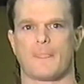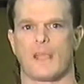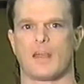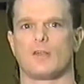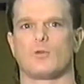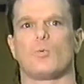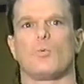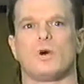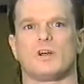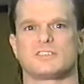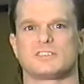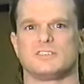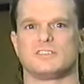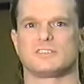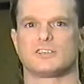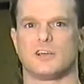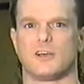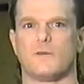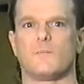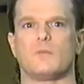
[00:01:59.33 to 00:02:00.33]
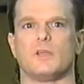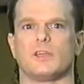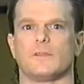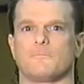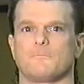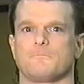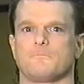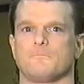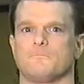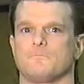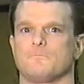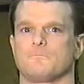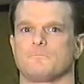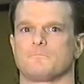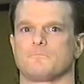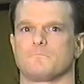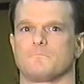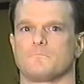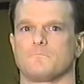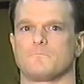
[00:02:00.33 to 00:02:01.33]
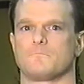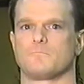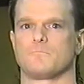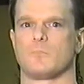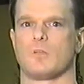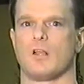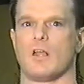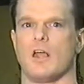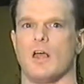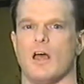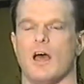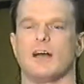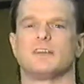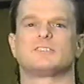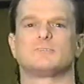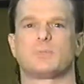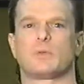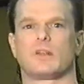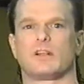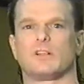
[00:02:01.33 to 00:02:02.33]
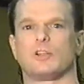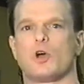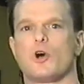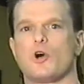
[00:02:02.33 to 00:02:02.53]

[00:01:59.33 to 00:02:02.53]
and it wasn't coming. I spent a